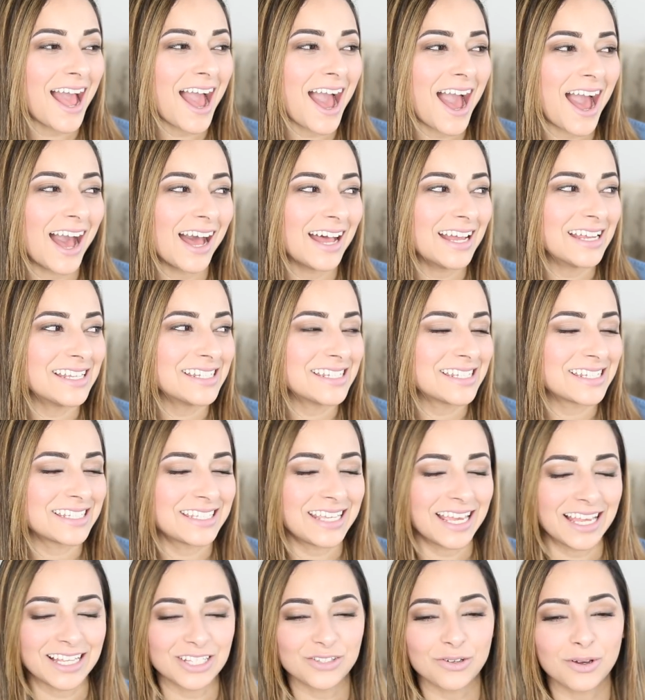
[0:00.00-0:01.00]
And
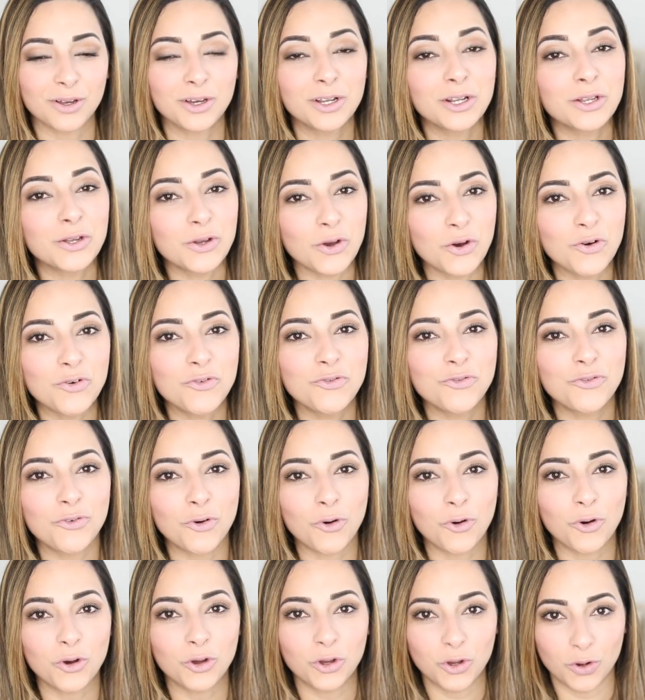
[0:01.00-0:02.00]
yeah, so I'm gonna go
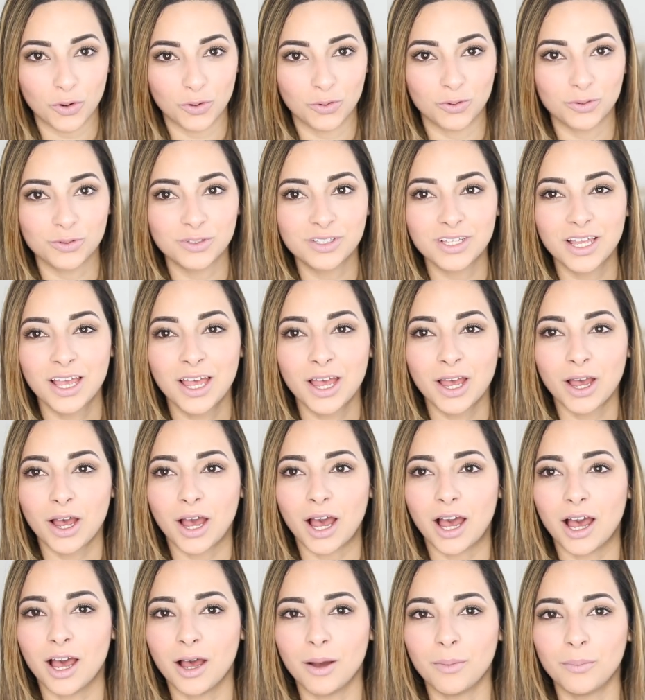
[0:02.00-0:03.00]
for gold.
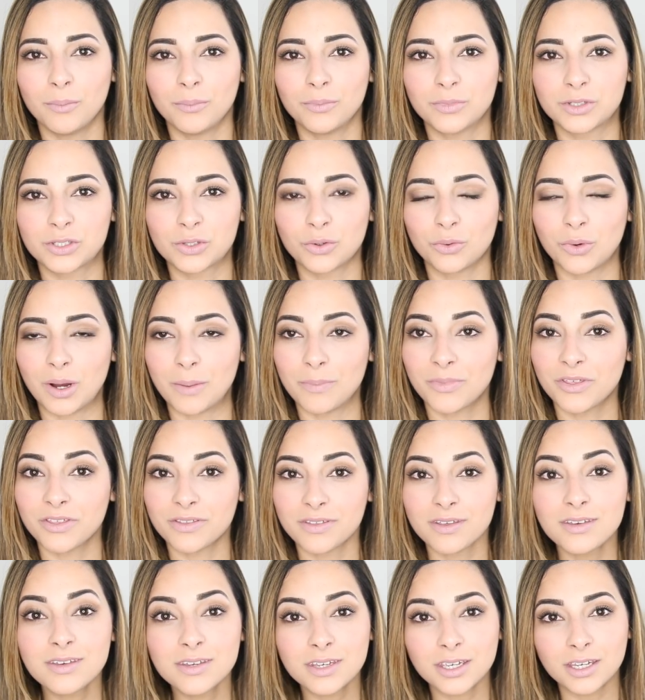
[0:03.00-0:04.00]
So I'm
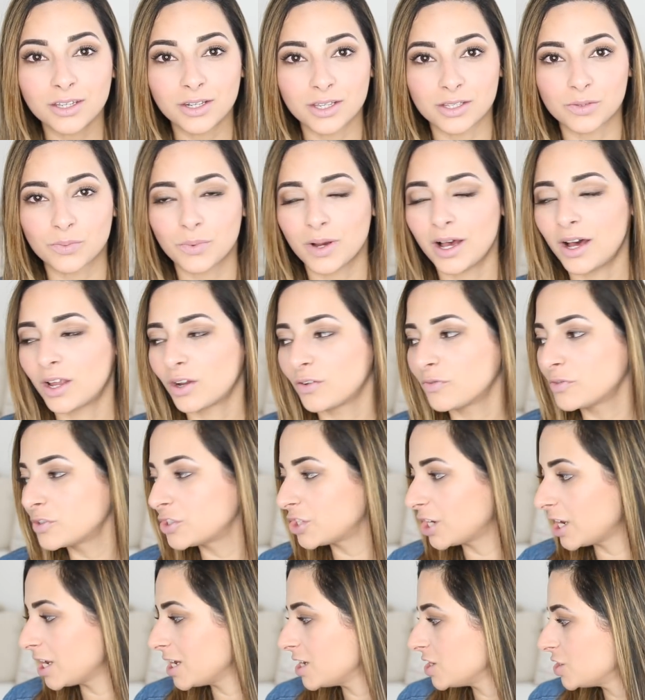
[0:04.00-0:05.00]
thinking as well of
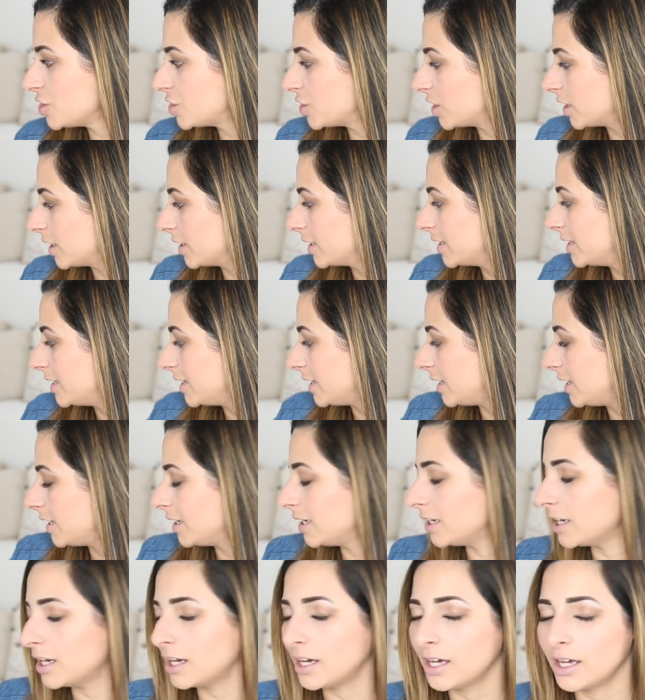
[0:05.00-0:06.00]
changing
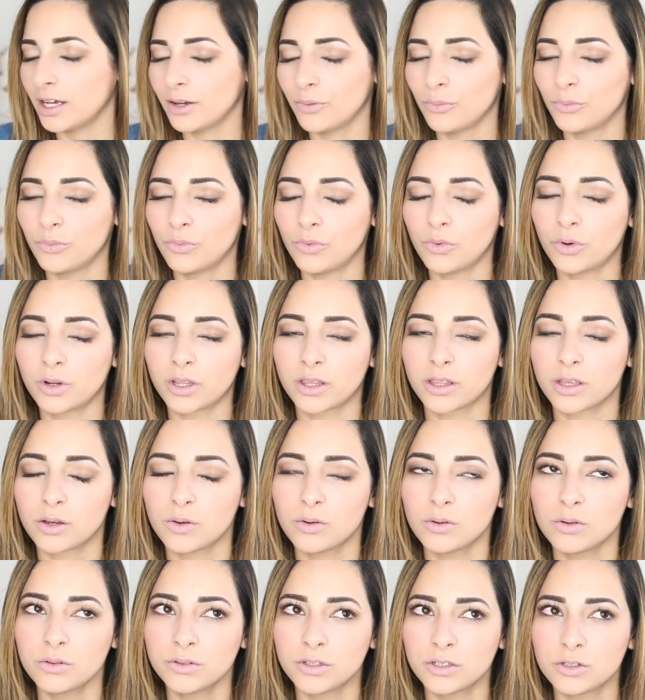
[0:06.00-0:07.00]
the, what are they
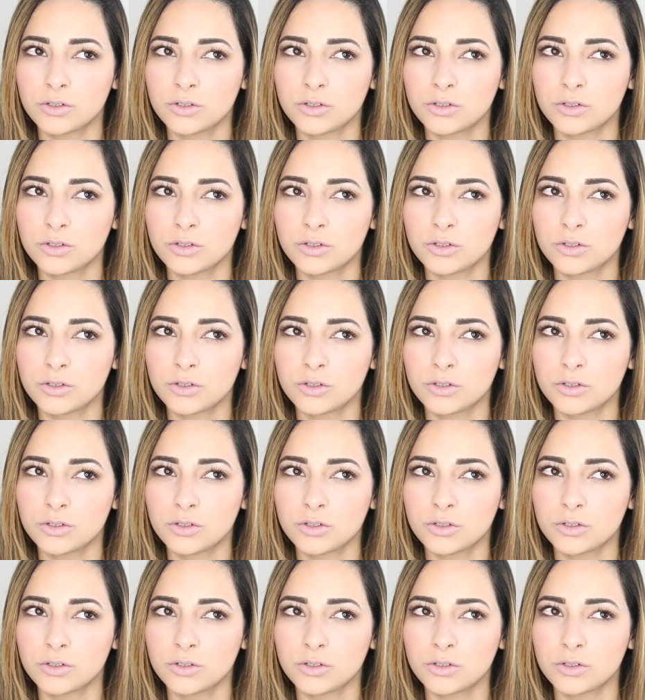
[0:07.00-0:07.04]
called?